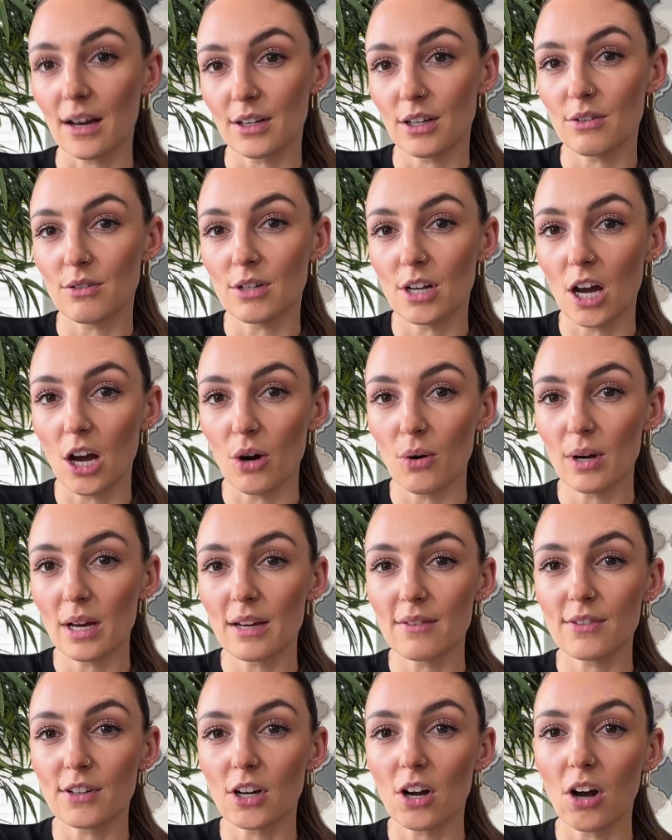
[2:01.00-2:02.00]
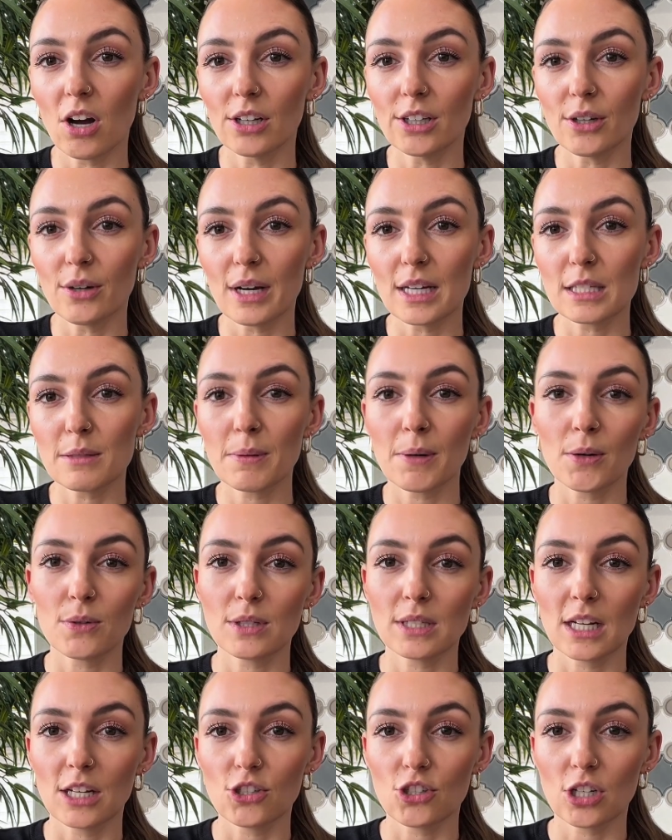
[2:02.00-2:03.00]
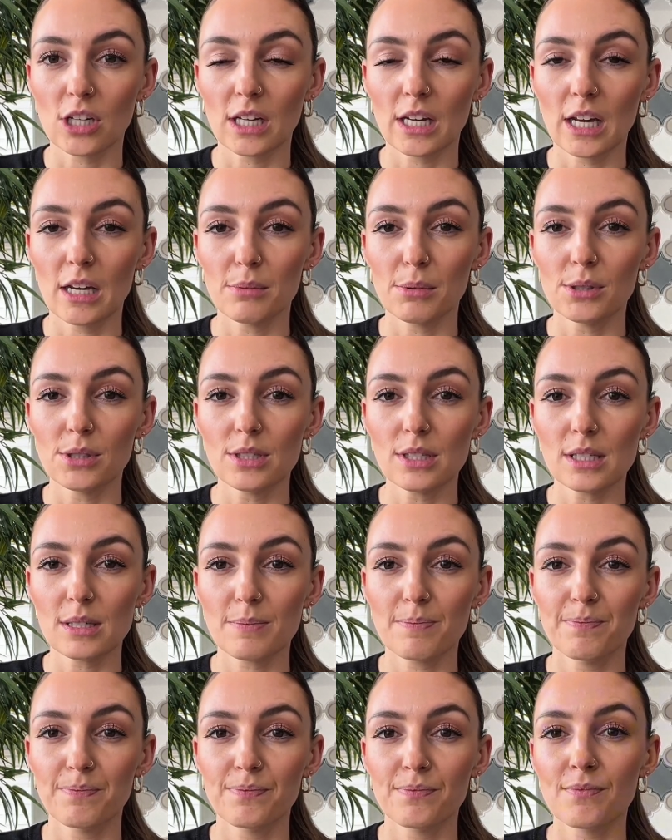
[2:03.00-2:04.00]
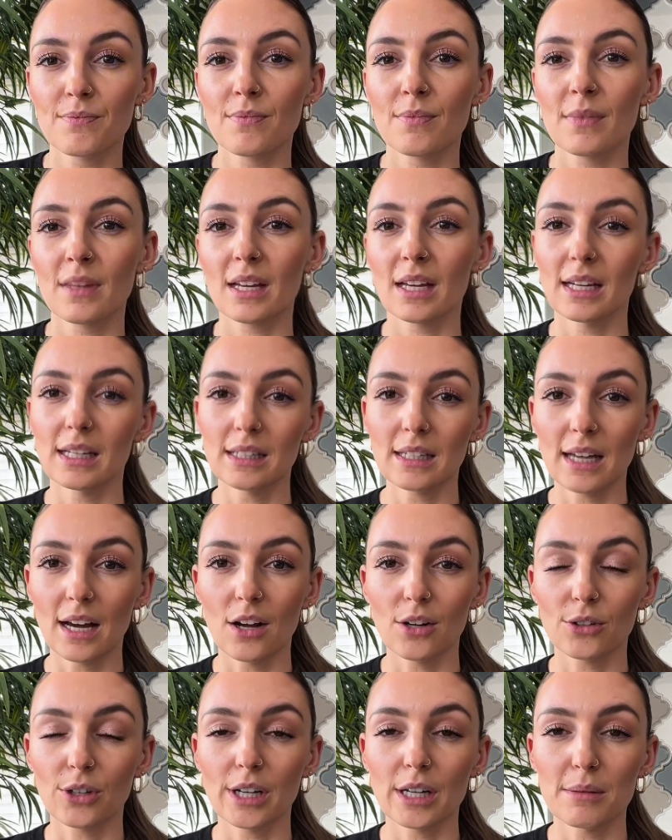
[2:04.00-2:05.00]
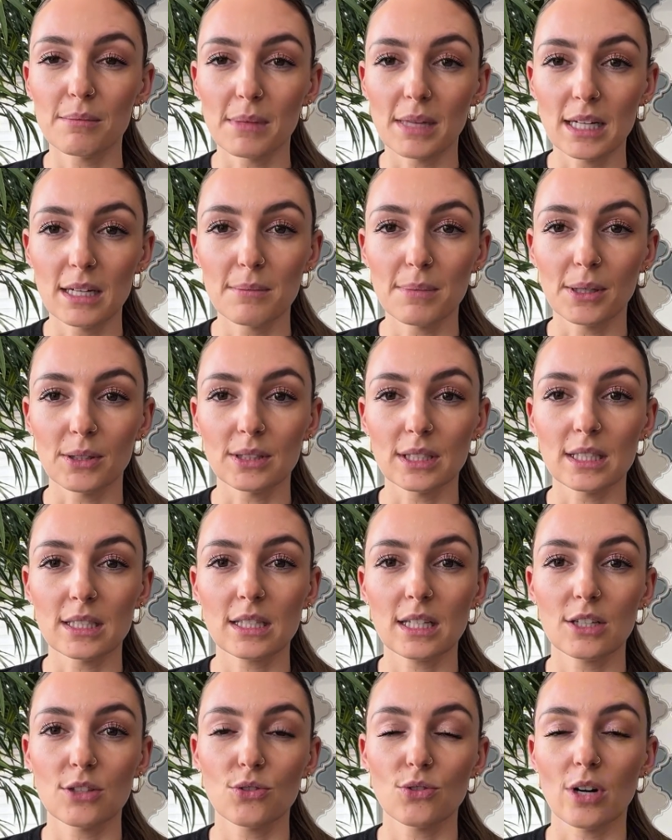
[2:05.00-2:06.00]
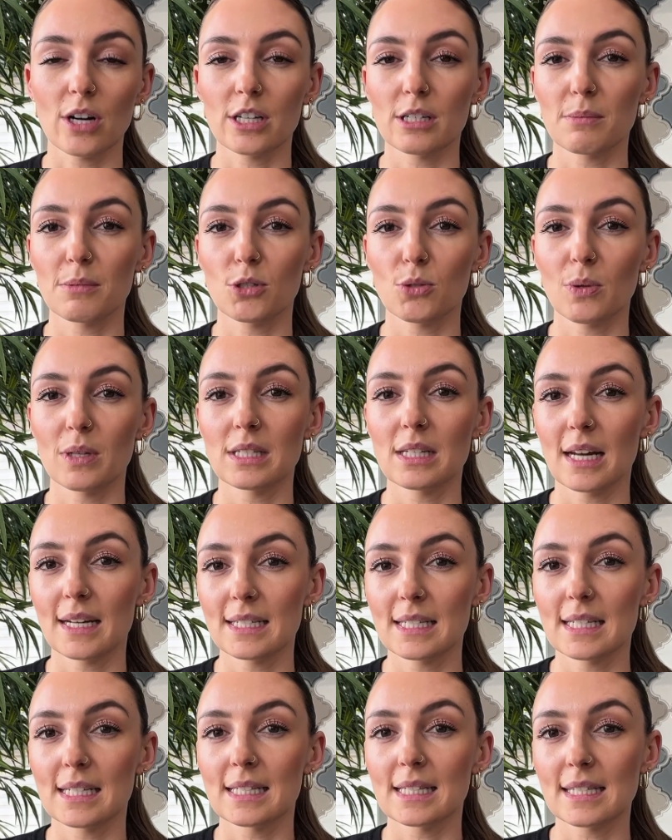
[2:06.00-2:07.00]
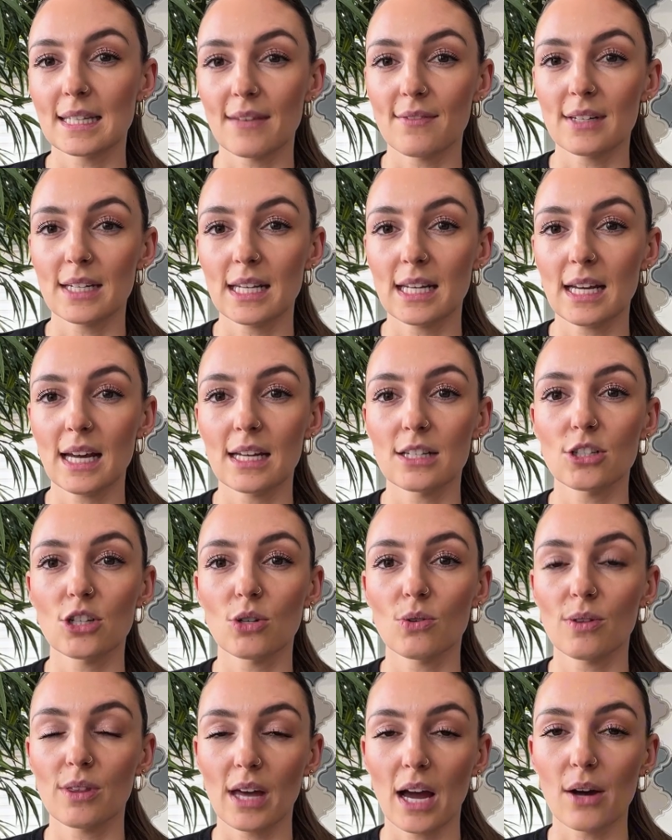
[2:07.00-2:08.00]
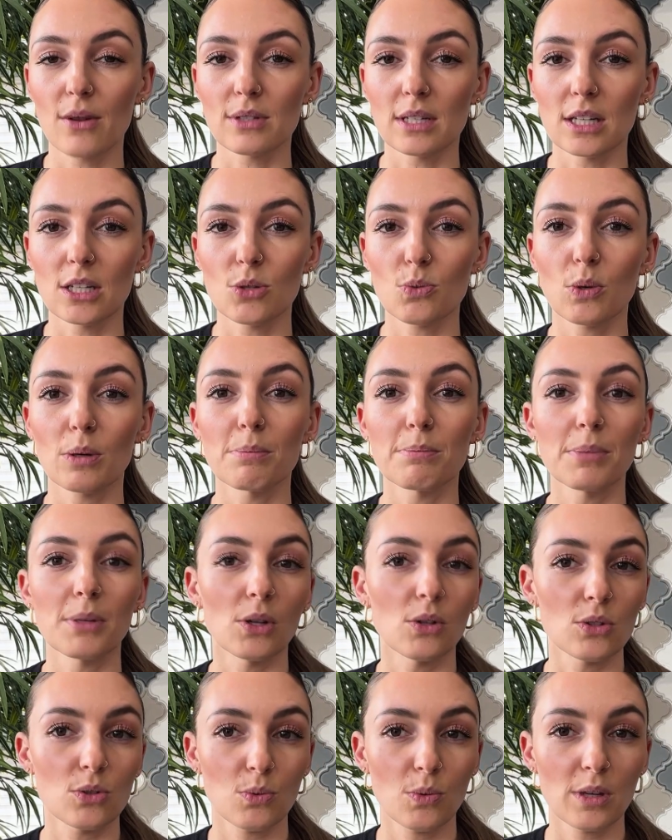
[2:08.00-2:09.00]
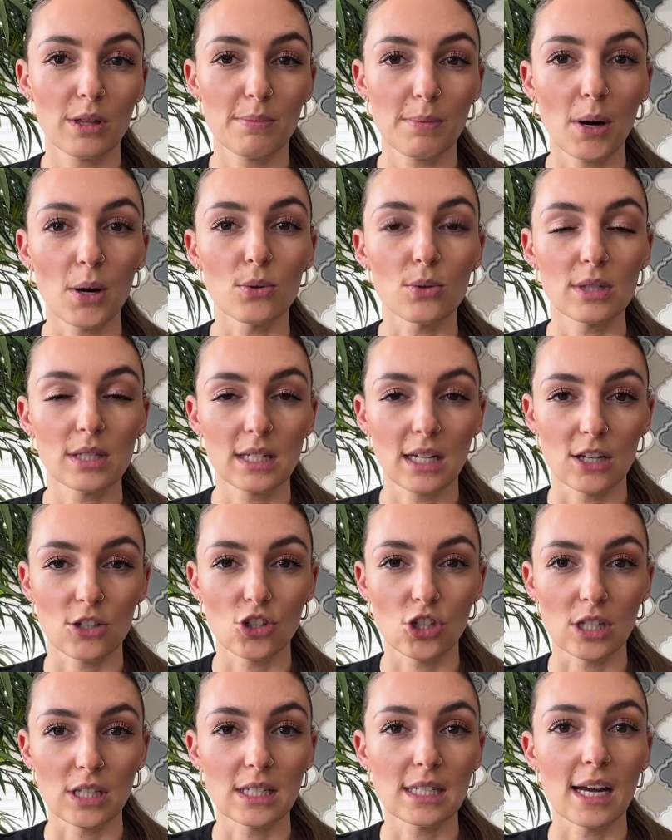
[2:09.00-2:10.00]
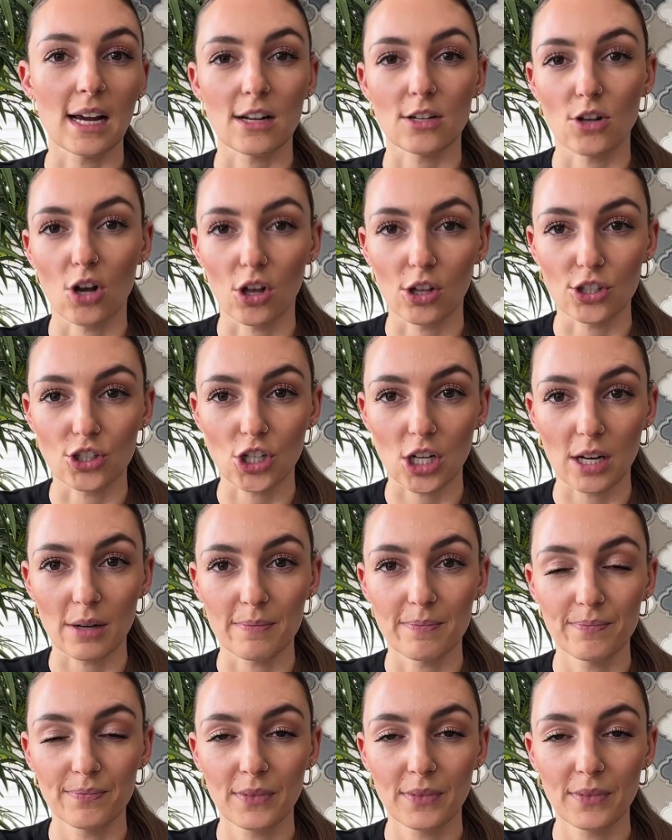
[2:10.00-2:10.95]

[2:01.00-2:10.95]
do you know if a condo has post-tension cables? In Calgary, many buildings constructed between 1970 and 2000 were built with post-tension technology.